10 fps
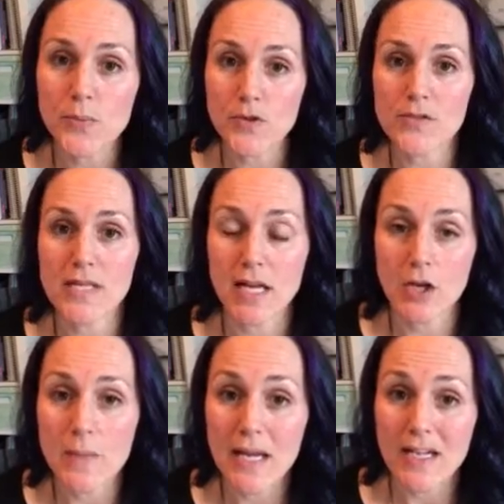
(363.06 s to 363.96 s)
produce that
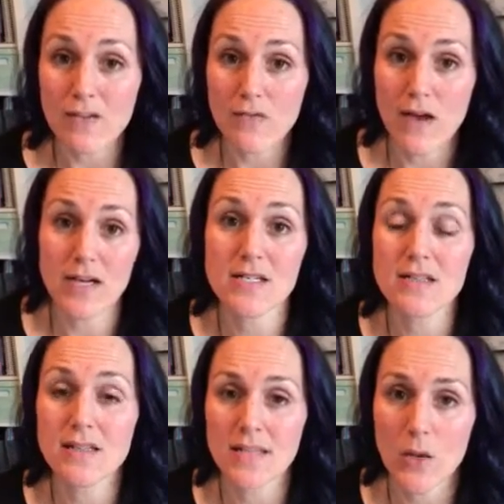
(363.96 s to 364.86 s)
aromatic
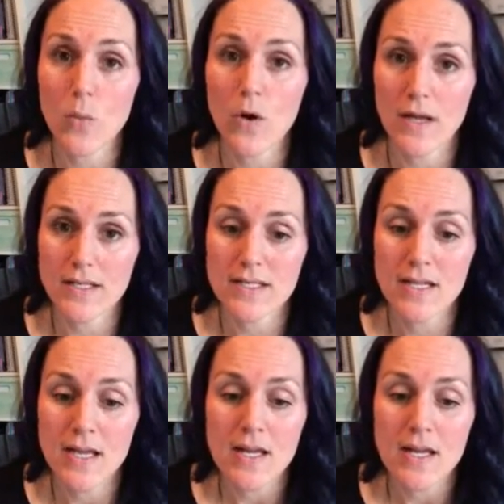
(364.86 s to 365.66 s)
effect that they want.